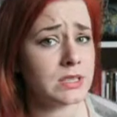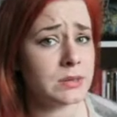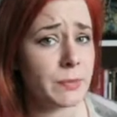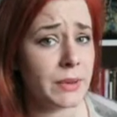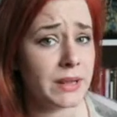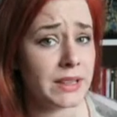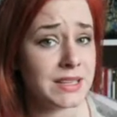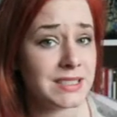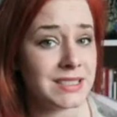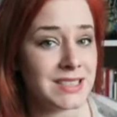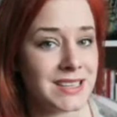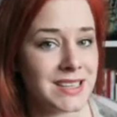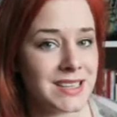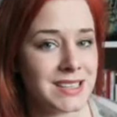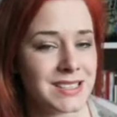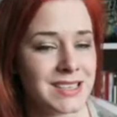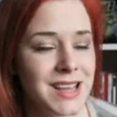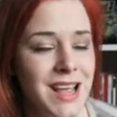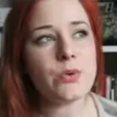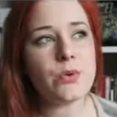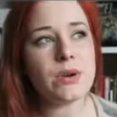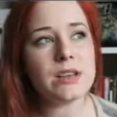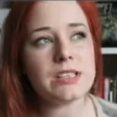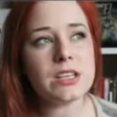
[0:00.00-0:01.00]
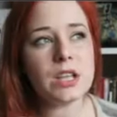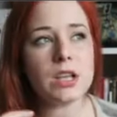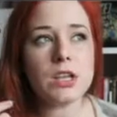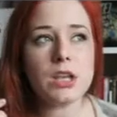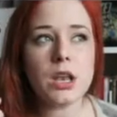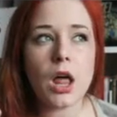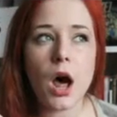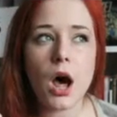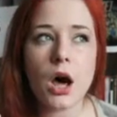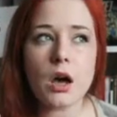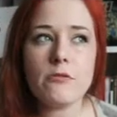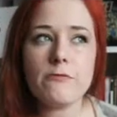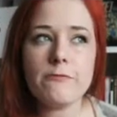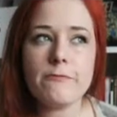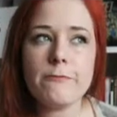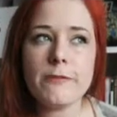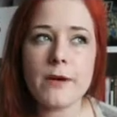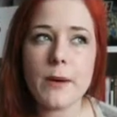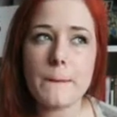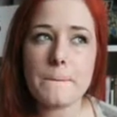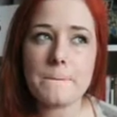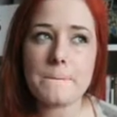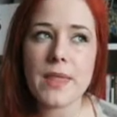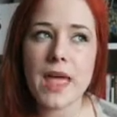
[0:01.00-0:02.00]
his abilities. There is a lot of
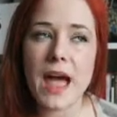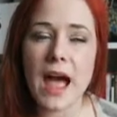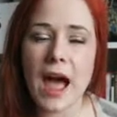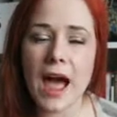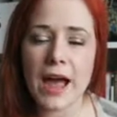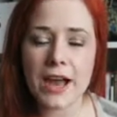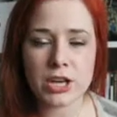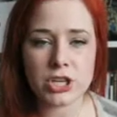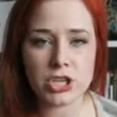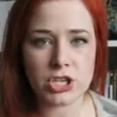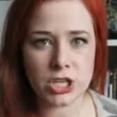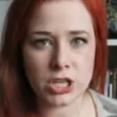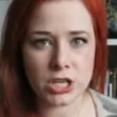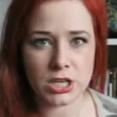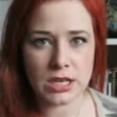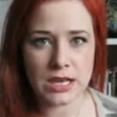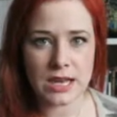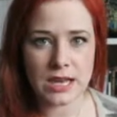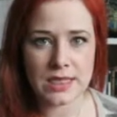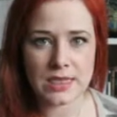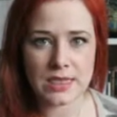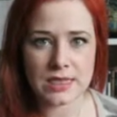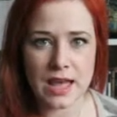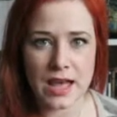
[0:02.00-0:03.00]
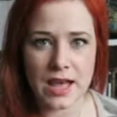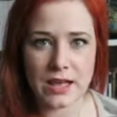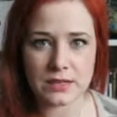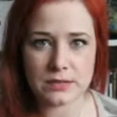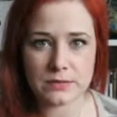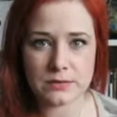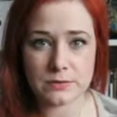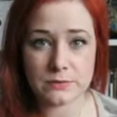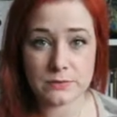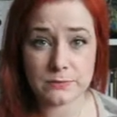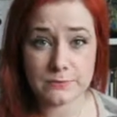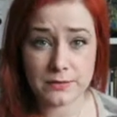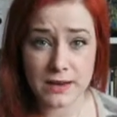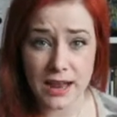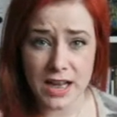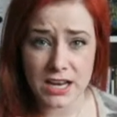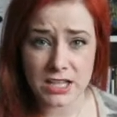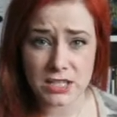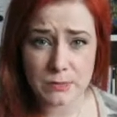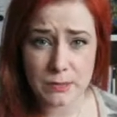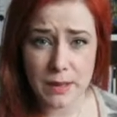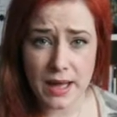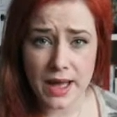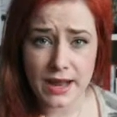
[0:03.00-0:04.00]
action in that
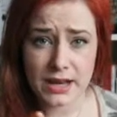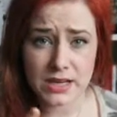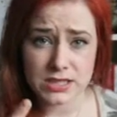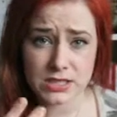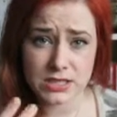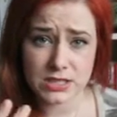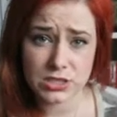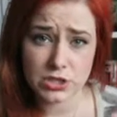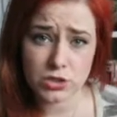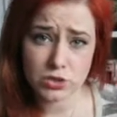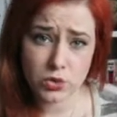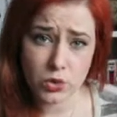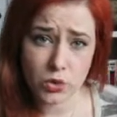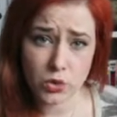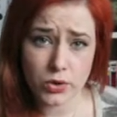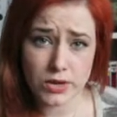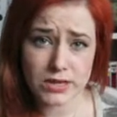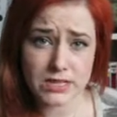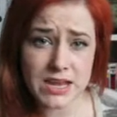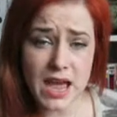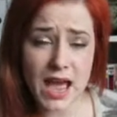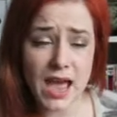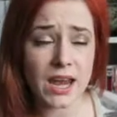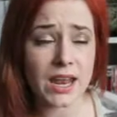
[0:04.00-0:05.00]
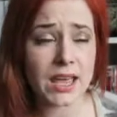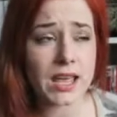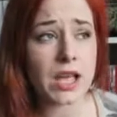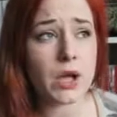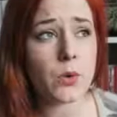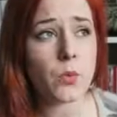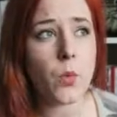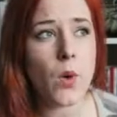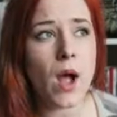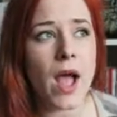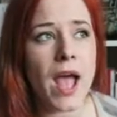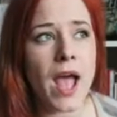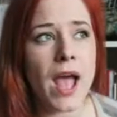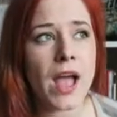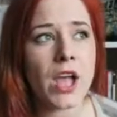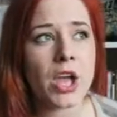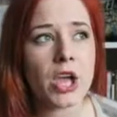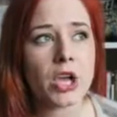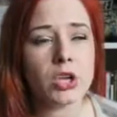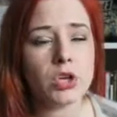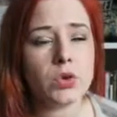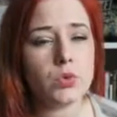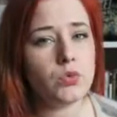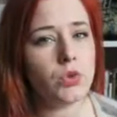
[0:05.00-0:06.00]
flashbacks and storytelling where
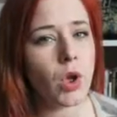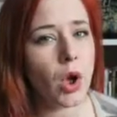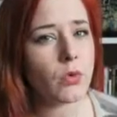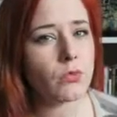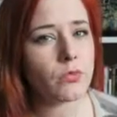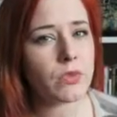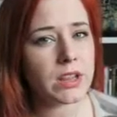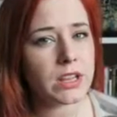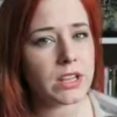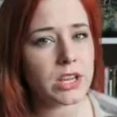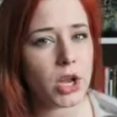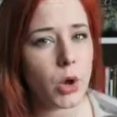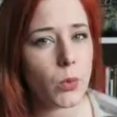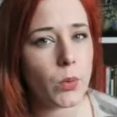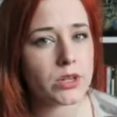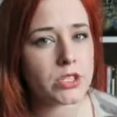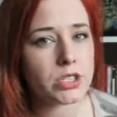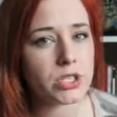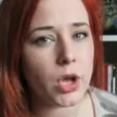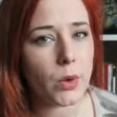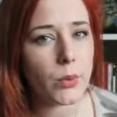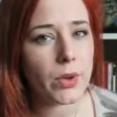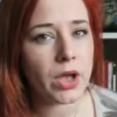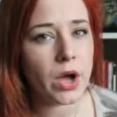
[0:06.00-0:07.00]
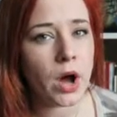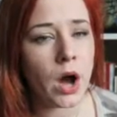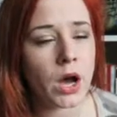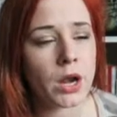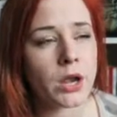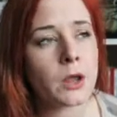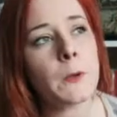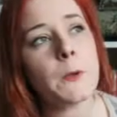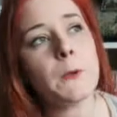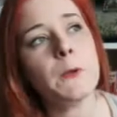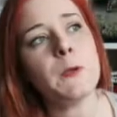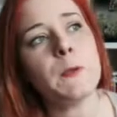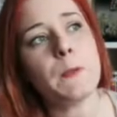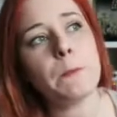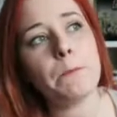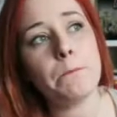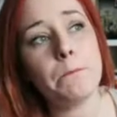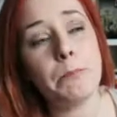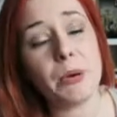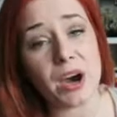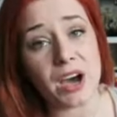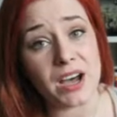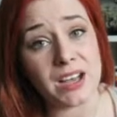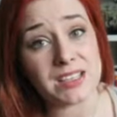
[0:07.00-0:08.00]
you don't really know what's going on,
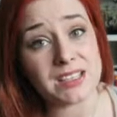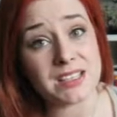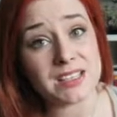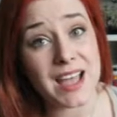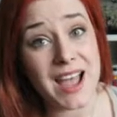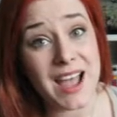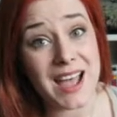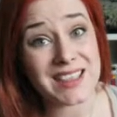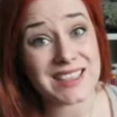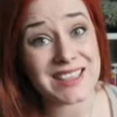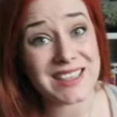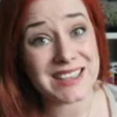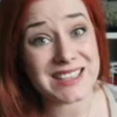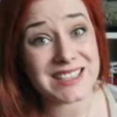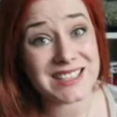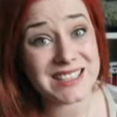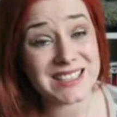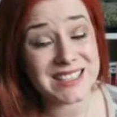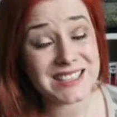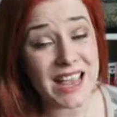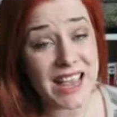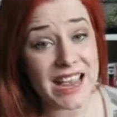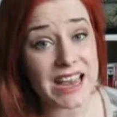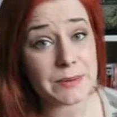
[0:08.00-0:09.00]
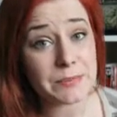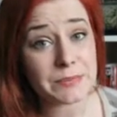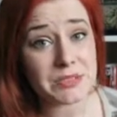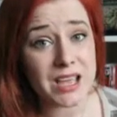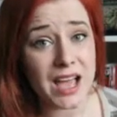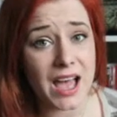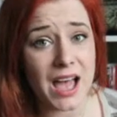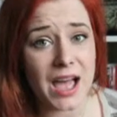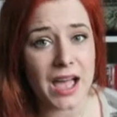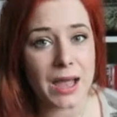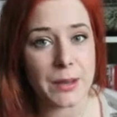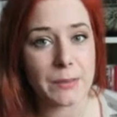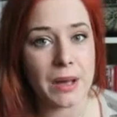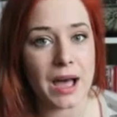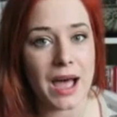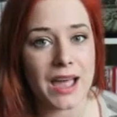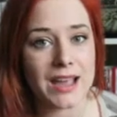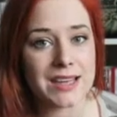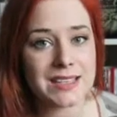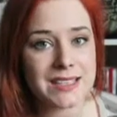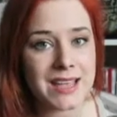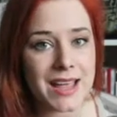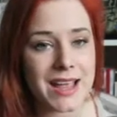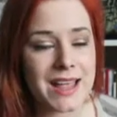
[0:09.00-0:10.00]
but at the same time
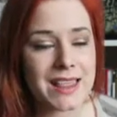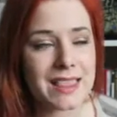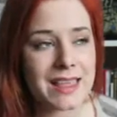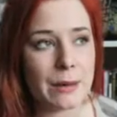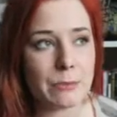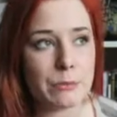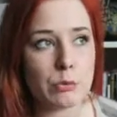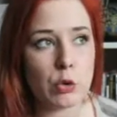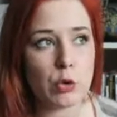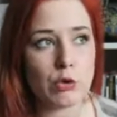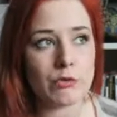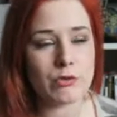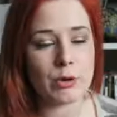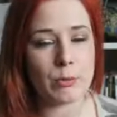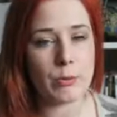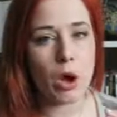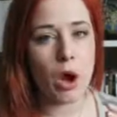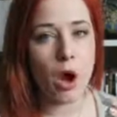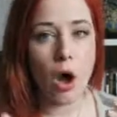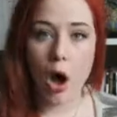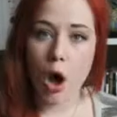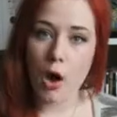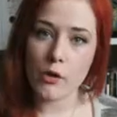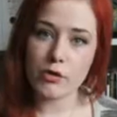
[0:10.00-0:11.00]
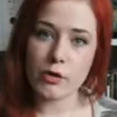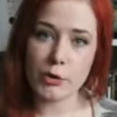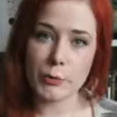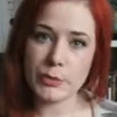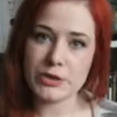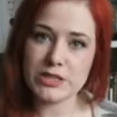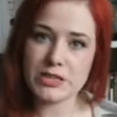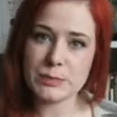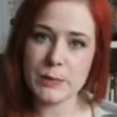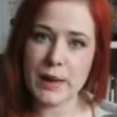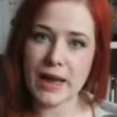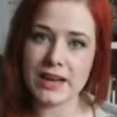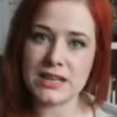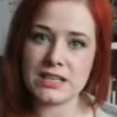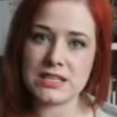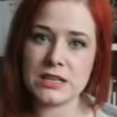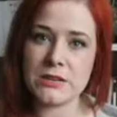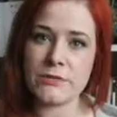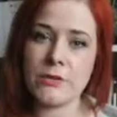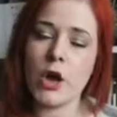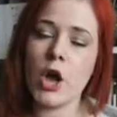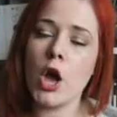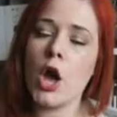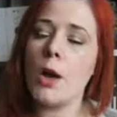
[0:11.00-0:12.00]
I take that more from a horror
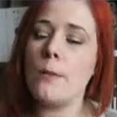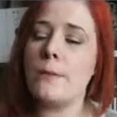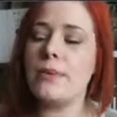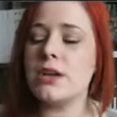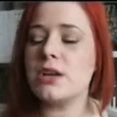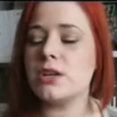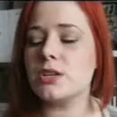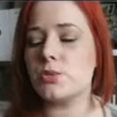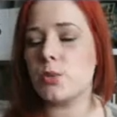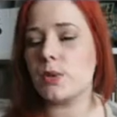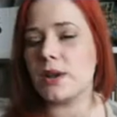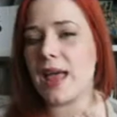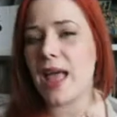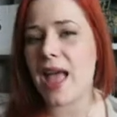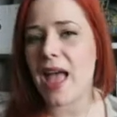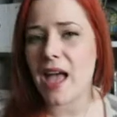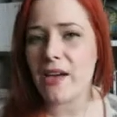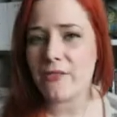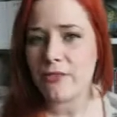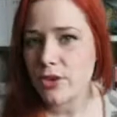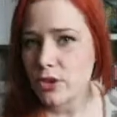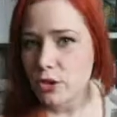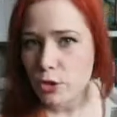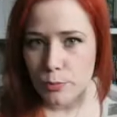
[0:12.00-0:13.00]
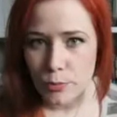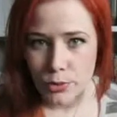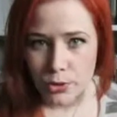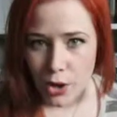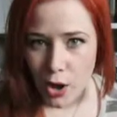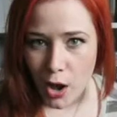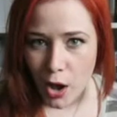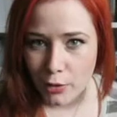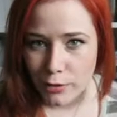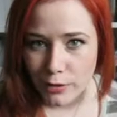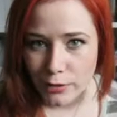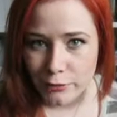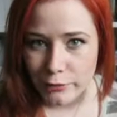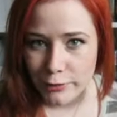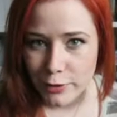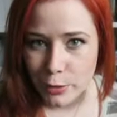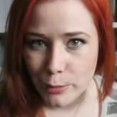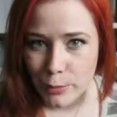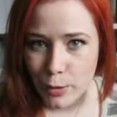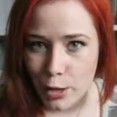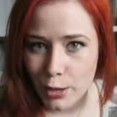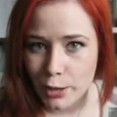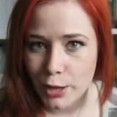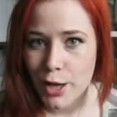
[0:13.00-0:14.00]
perspective, because whenever you put a horror
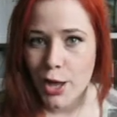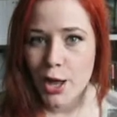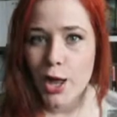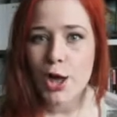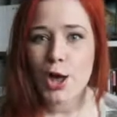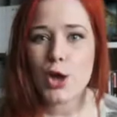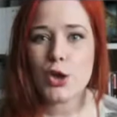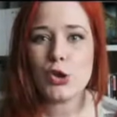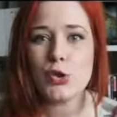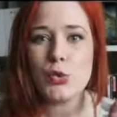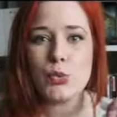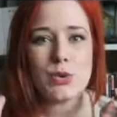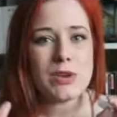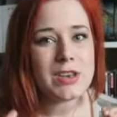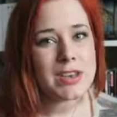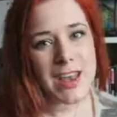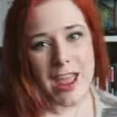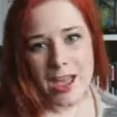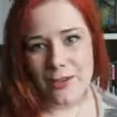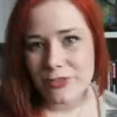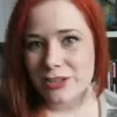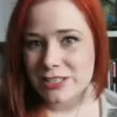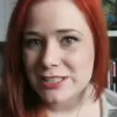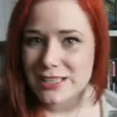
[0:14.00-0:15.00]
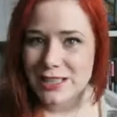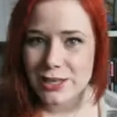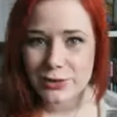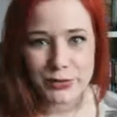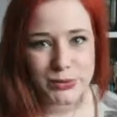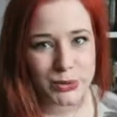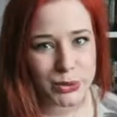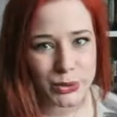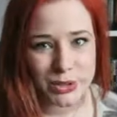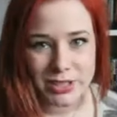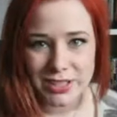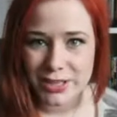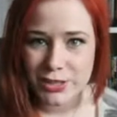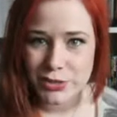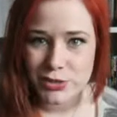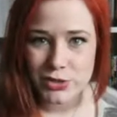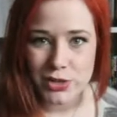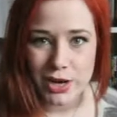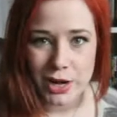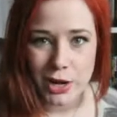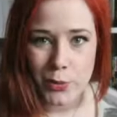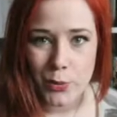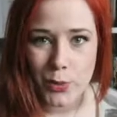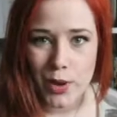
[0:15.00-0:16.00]
film on, you never see the full thing
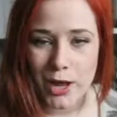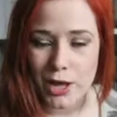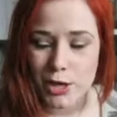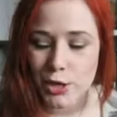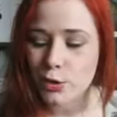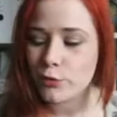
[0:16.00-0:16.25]
straight away.